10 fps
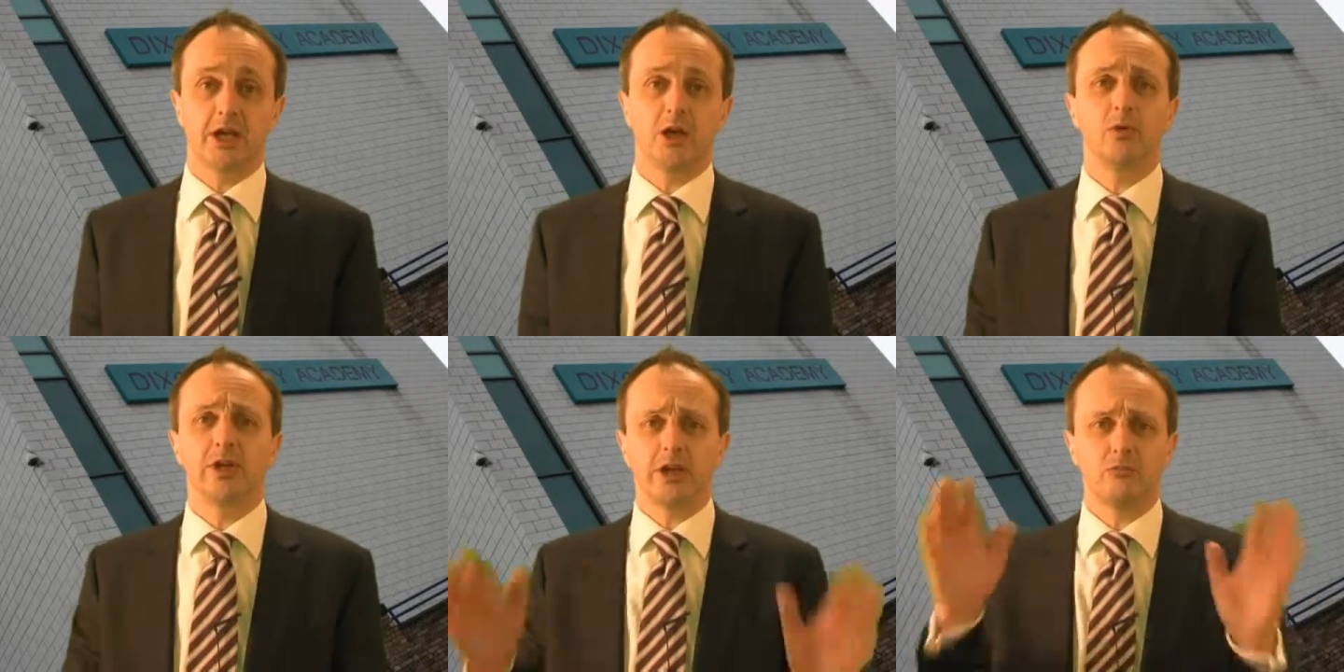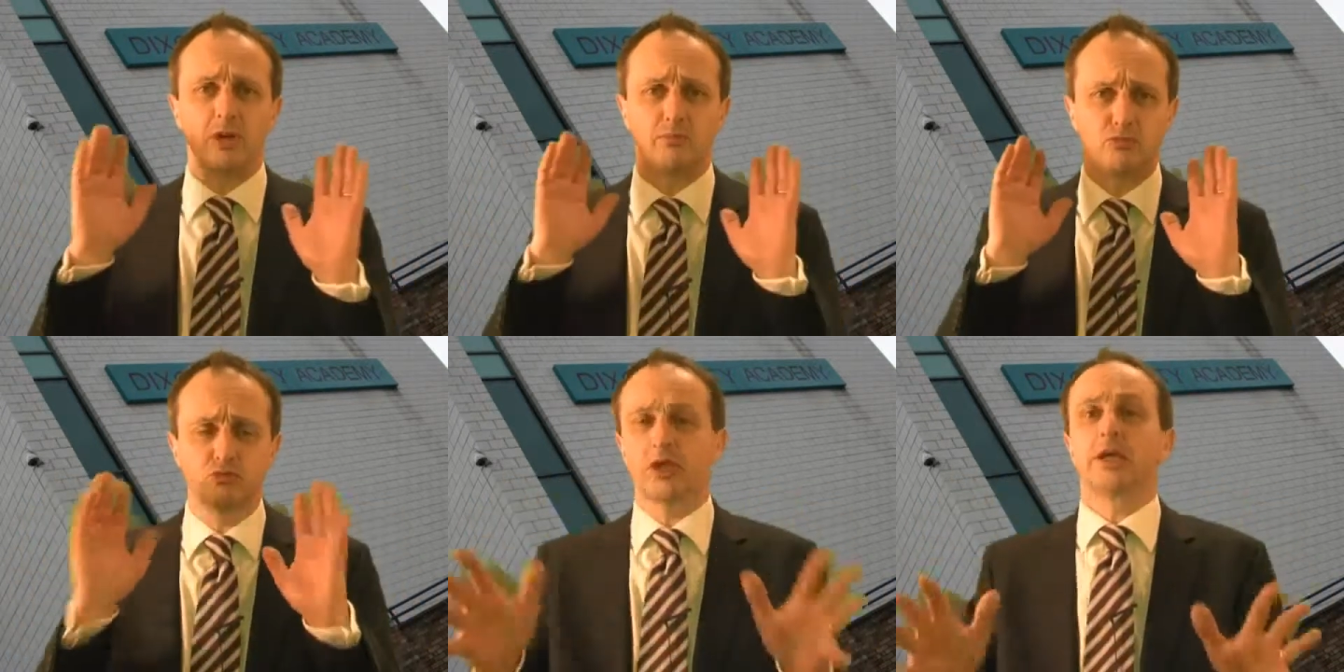I hope we'll get a really
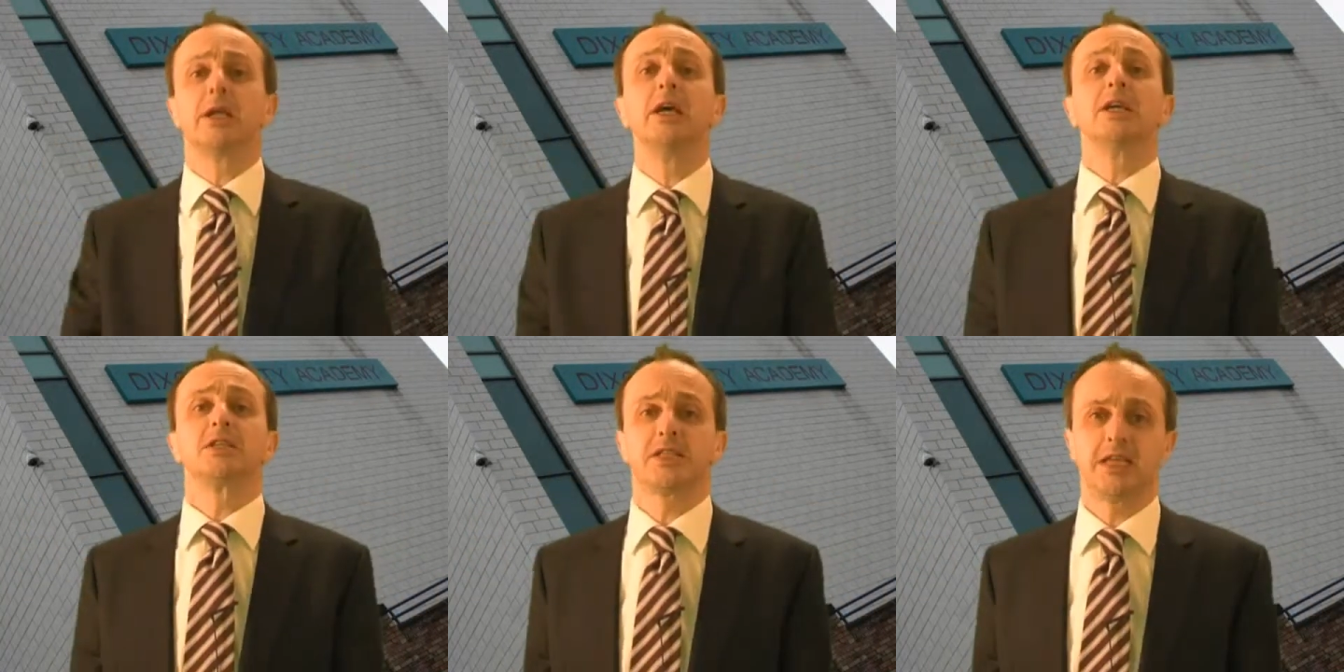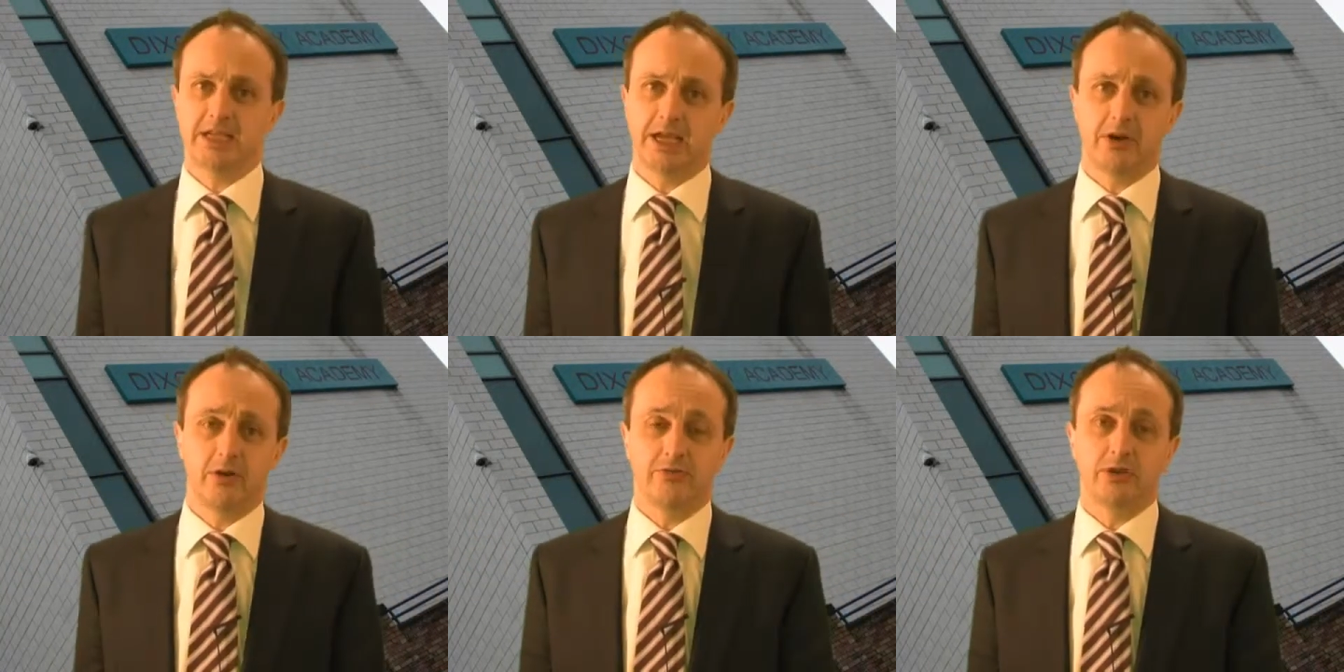brilliant seating
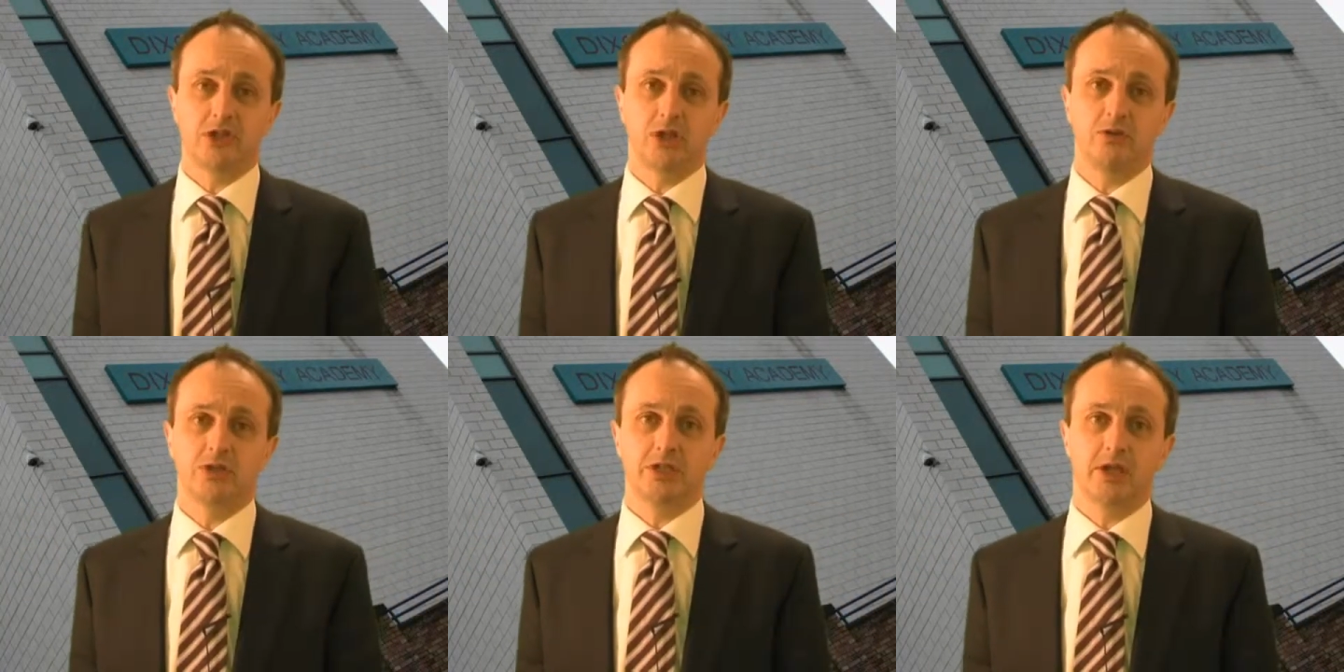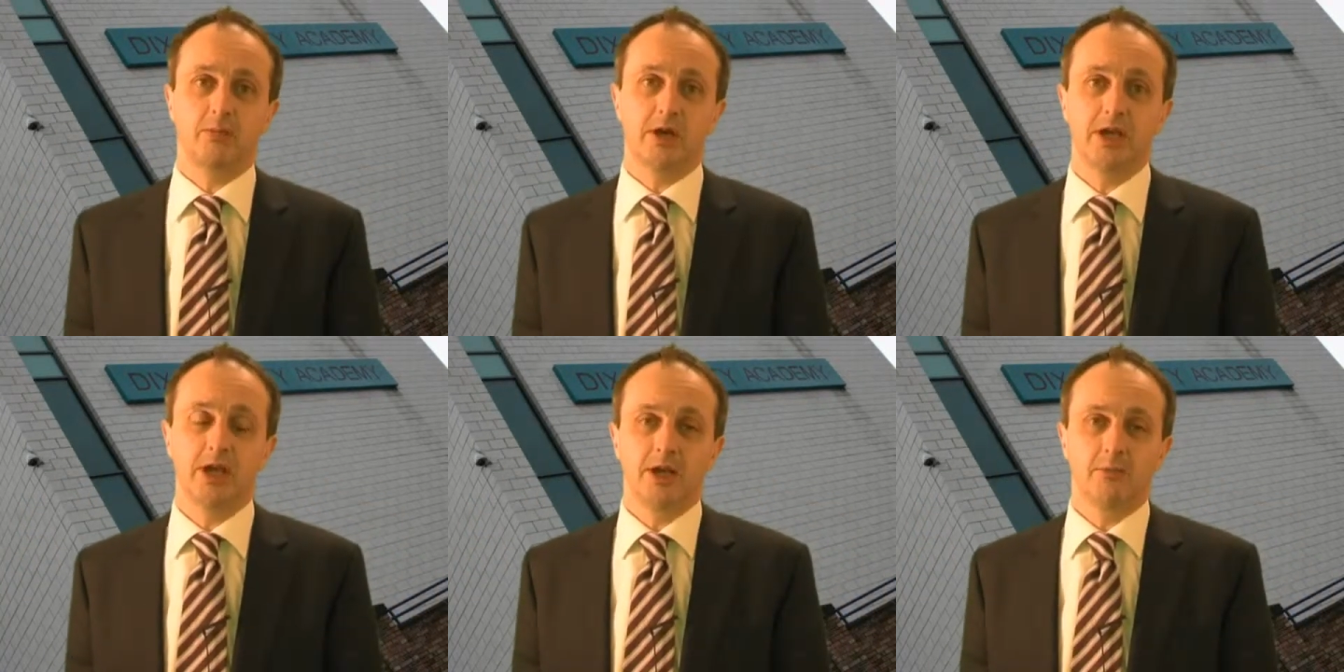area for students uh, by,
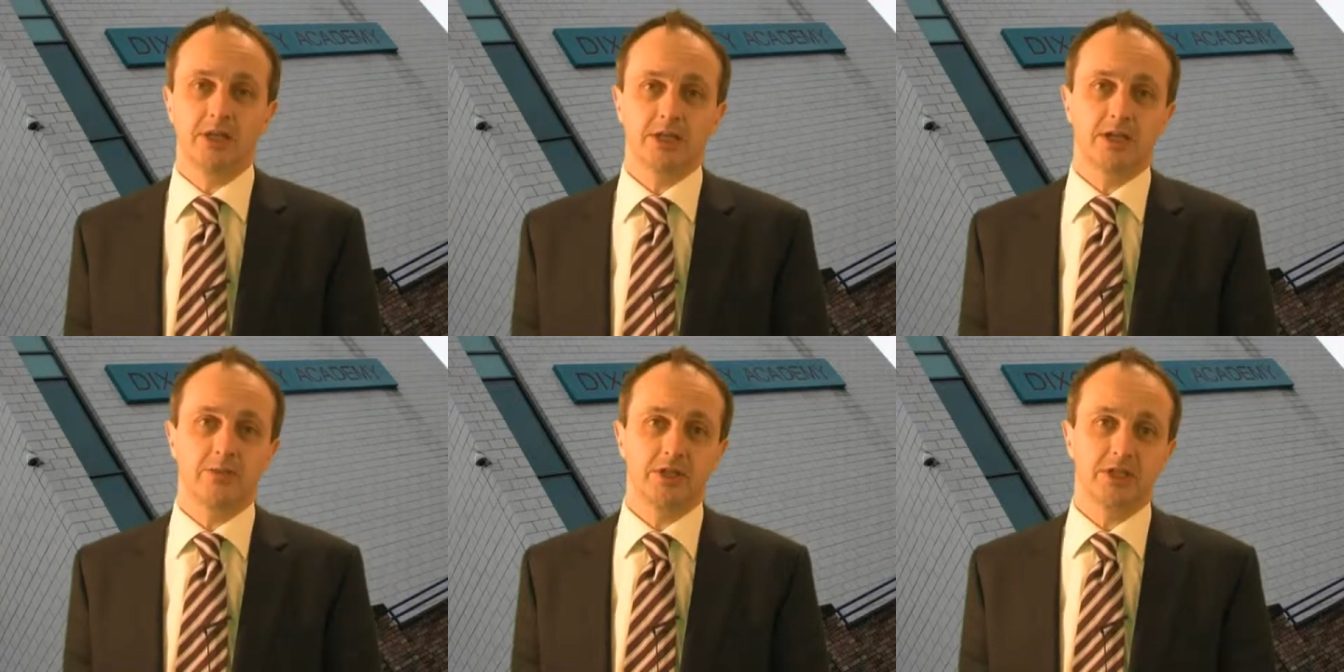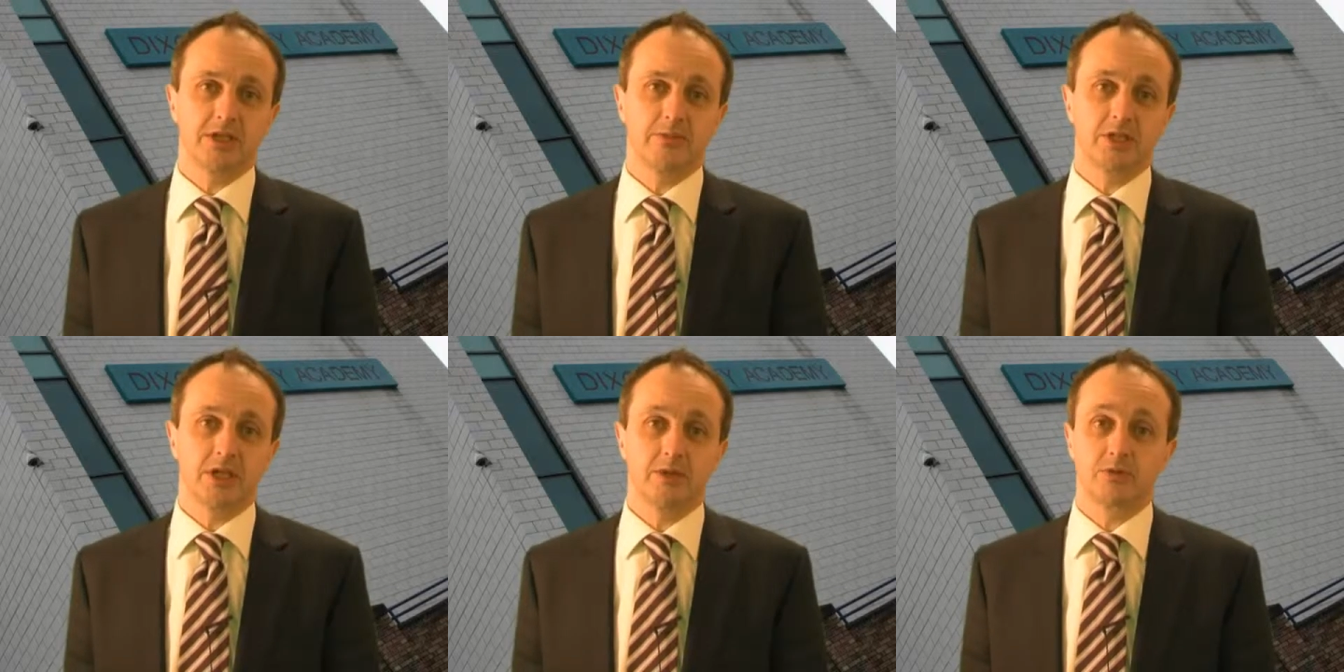by the time of the summer
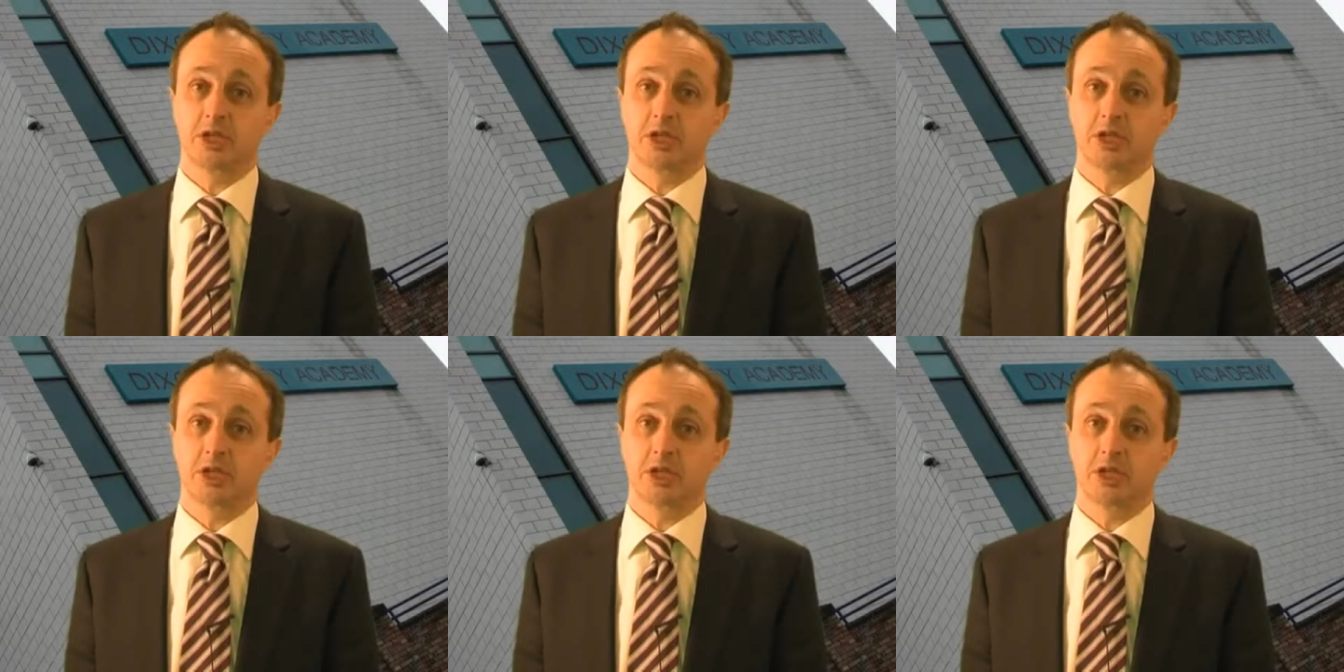term.